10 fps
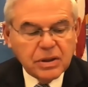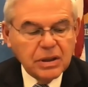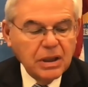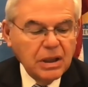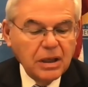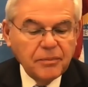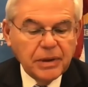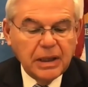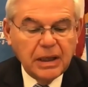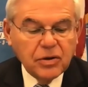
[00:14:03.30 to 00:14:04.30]

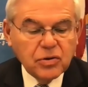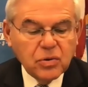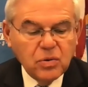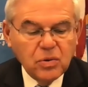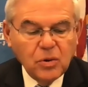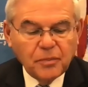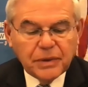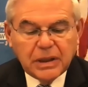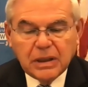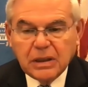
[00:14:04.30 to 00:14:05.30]
and a school.
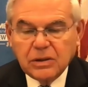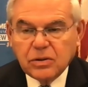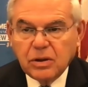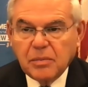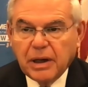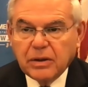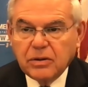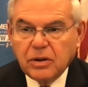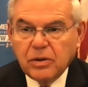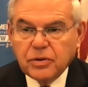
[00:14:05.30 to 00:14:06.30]
And certainly my
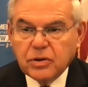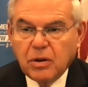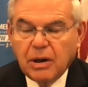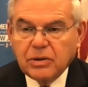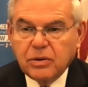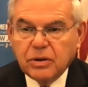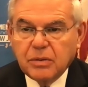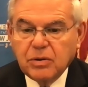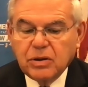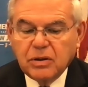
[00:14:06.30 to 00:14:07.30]
condolences go out to the
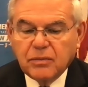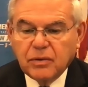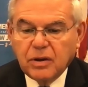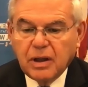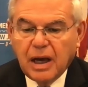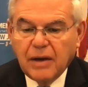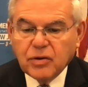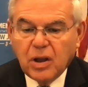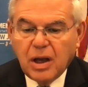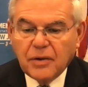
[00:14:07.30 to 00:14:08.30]
community for the lives
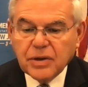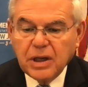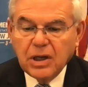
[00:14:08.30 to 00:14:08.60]
lost.